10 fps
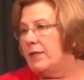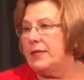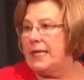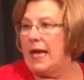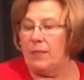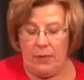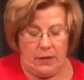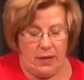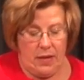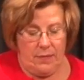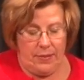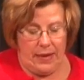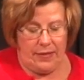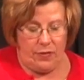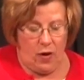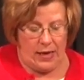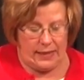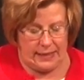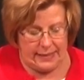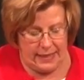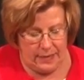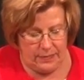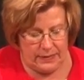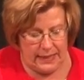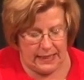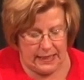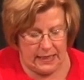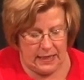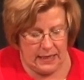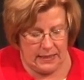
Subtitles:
on the table, but I thought that the table needed